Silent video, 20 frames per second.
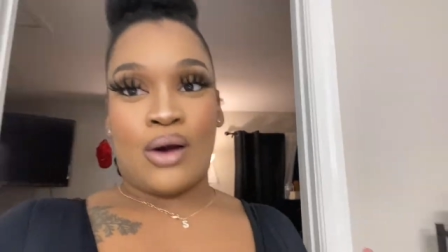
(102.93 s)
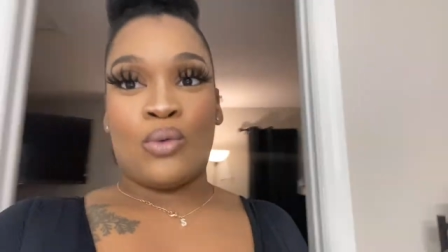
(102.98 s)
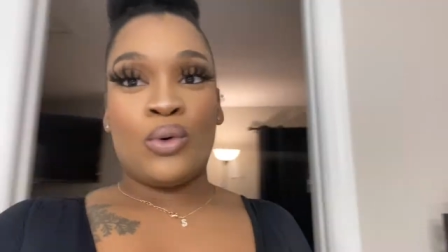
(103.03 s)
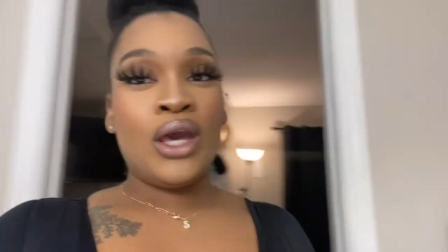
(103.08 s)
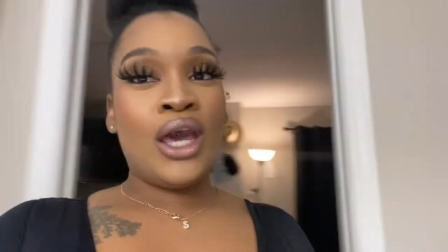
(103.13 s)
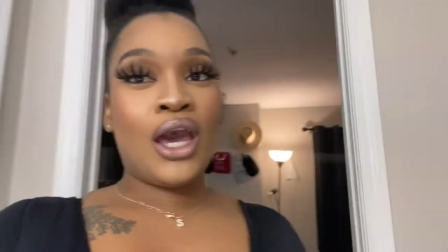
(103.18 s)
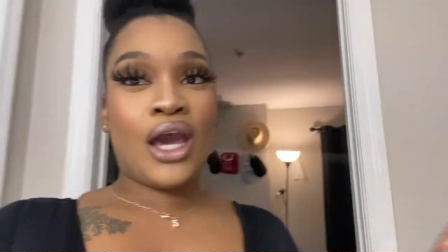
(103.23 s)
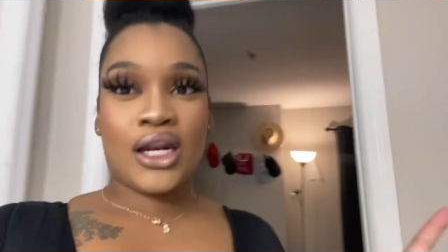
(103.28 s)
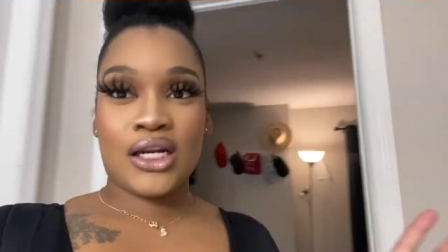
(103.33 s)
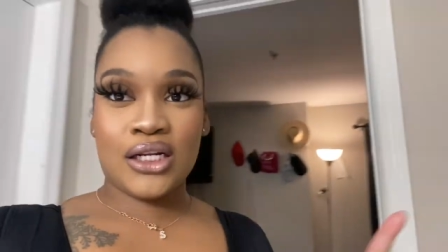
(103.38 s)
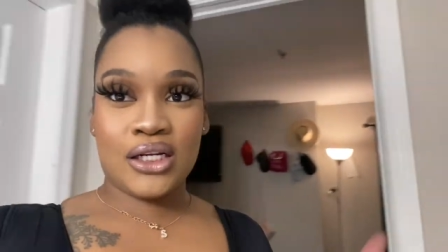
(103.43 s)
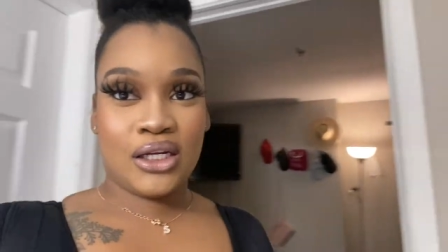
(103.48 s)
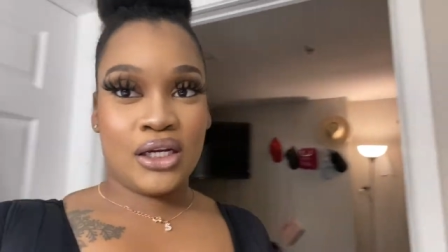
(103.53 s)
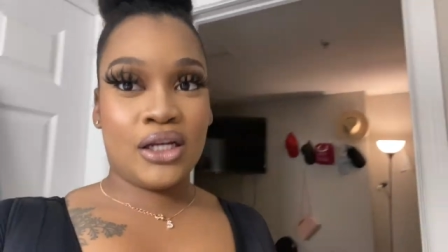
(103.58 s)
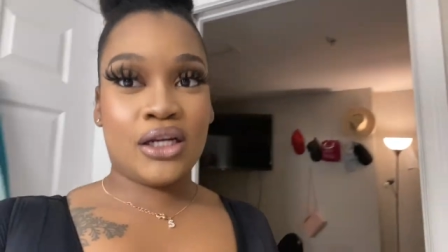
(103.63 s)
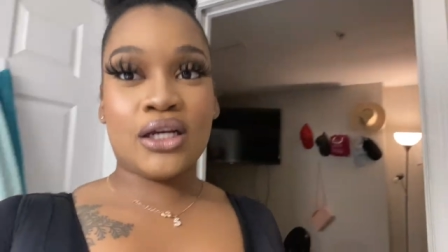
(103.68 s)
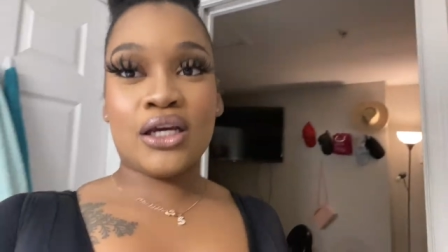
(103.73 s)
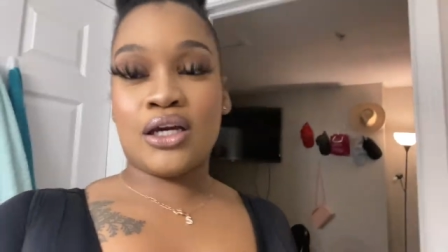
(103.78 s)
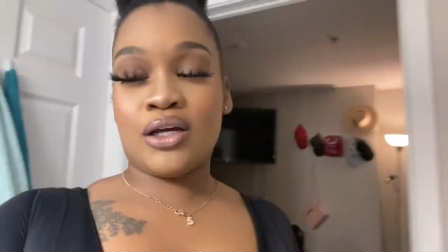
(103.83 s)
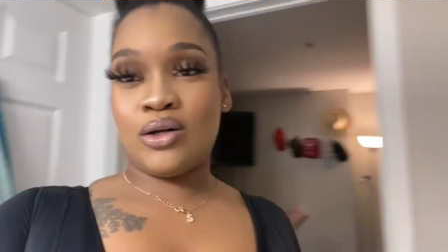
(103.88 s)
We had to leave
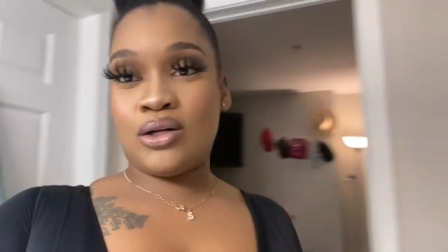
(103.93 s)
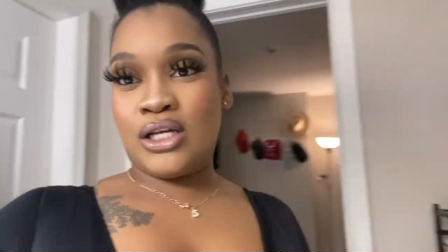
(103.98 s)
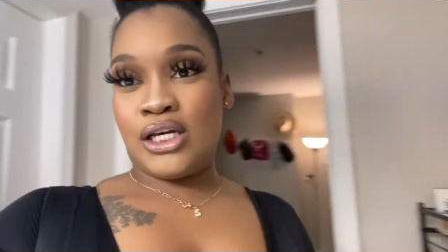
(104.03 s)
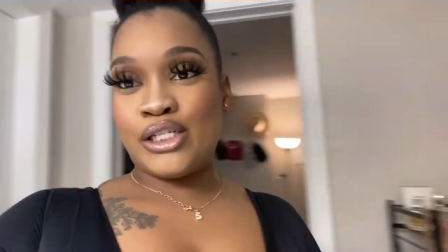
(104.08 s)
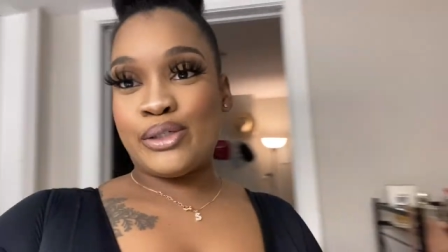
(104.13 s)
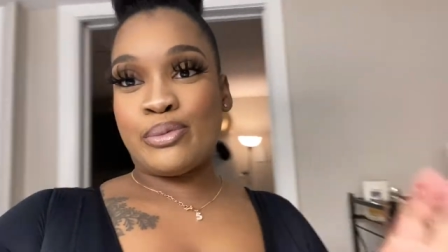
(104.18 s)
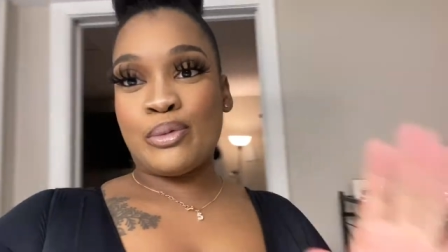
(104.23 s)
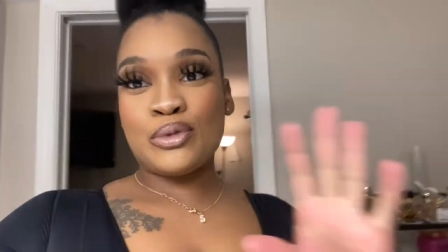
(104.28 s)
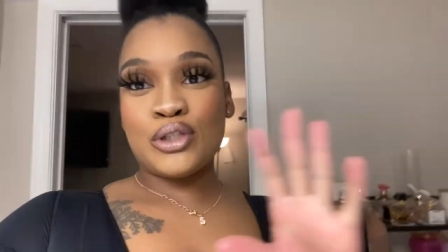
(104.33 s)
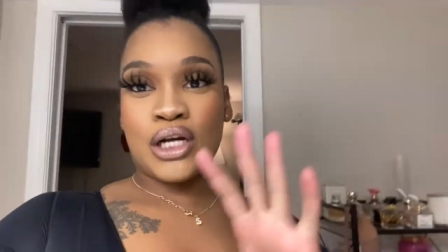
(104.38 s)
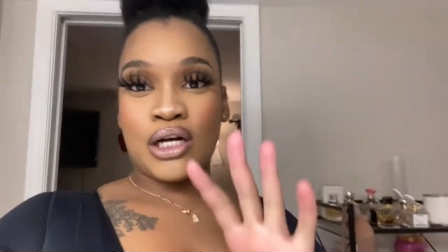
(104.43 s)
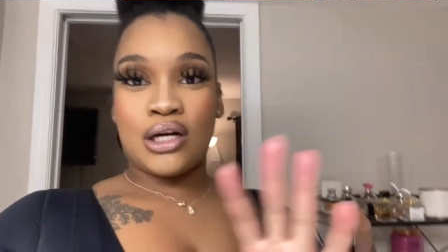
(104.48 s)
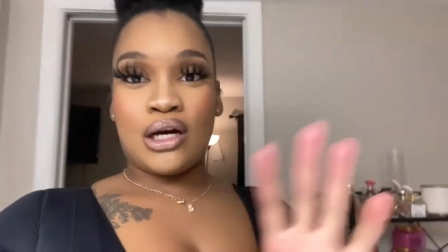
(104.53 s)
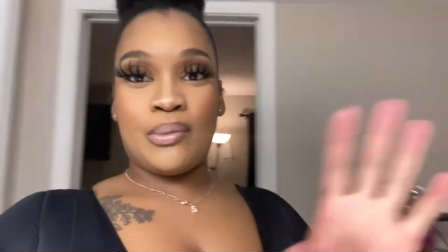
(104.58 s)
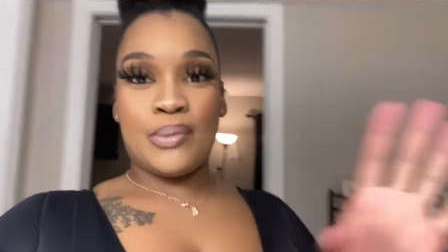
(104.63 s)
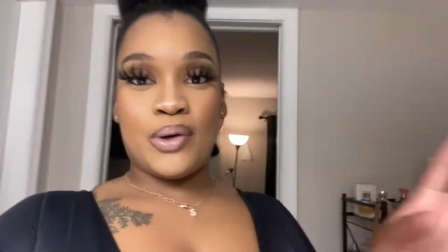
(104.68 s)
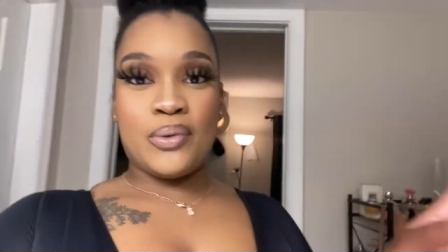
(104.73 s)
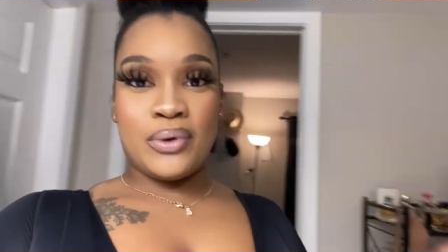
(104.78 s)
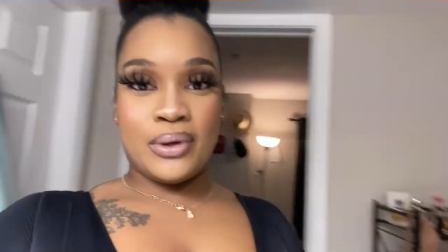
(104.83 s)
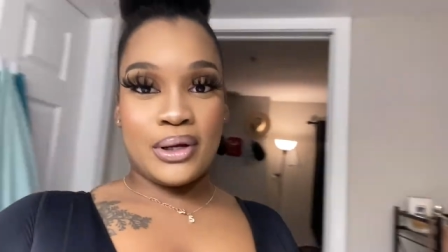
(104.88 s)
the ghetto lesbian. I'm trying to come
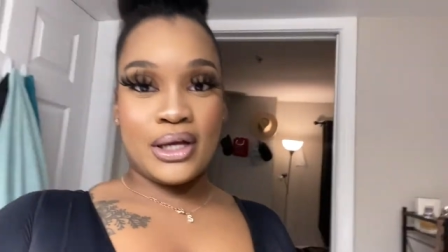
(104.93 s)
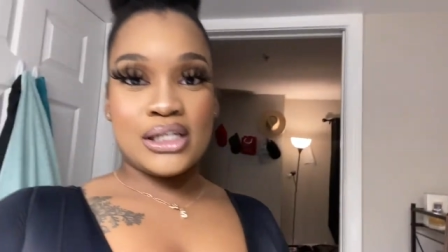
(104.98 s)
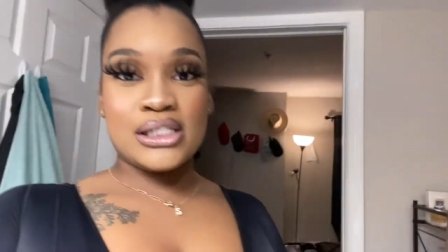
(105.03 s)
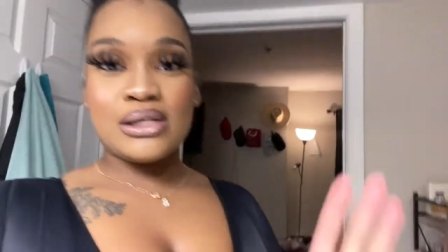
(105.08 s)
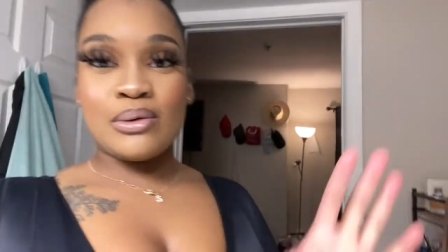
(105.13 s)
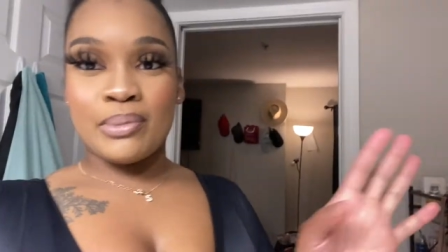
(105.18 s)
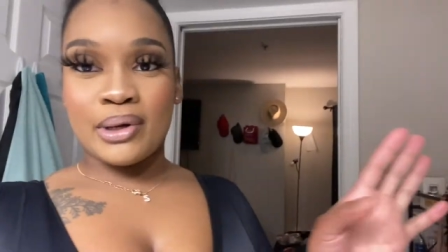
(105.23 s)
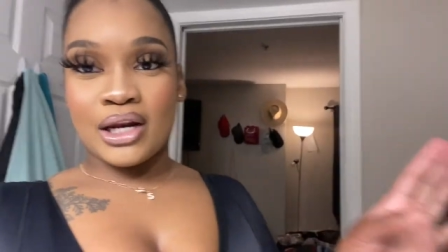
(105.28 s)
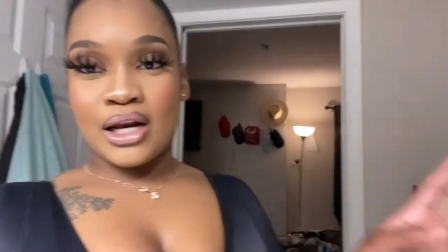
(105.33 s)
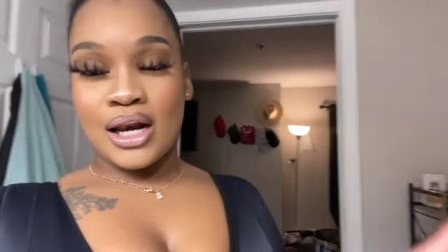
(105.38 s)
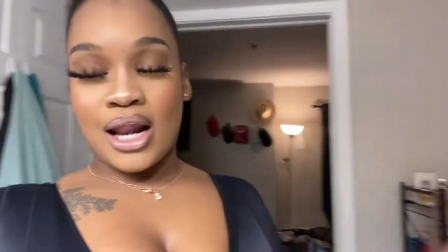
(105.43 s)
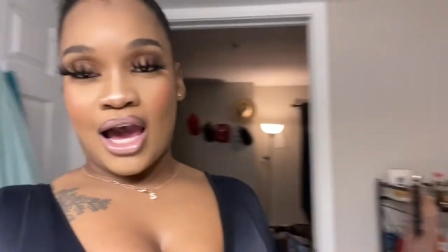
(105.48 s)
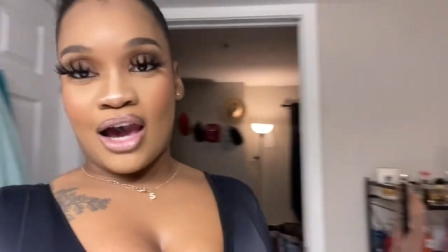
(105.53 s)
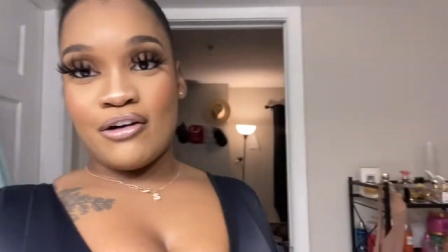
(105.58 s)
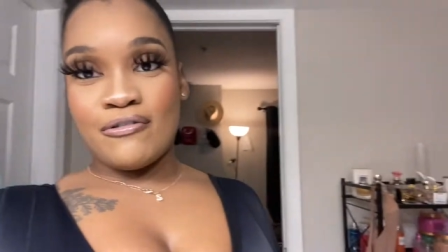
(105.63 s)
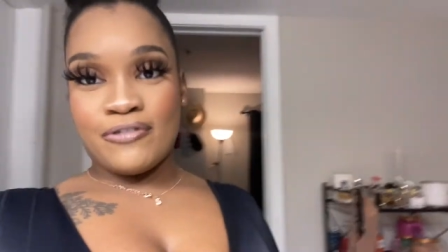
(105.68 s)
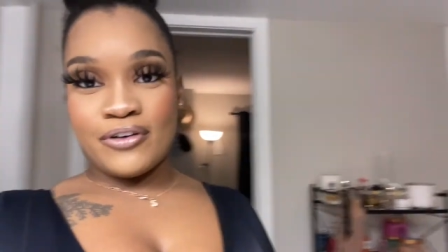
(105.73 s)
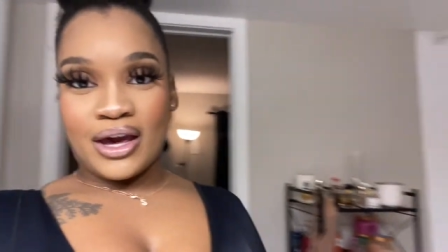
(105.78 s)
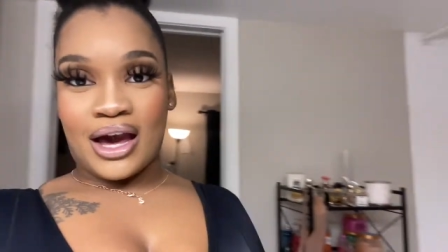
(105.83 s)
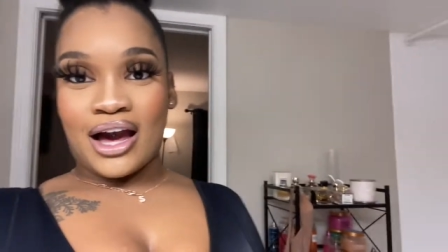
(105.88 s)
here and get some better light
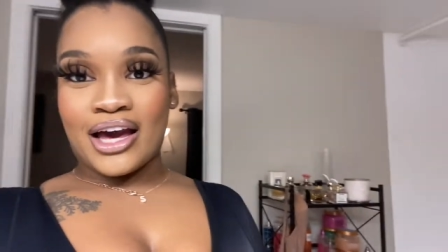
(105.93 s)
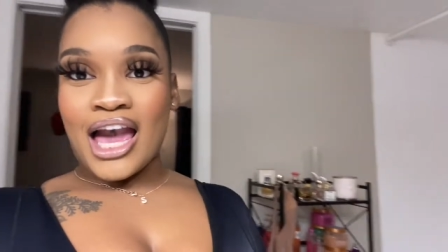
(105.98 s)
for y'all.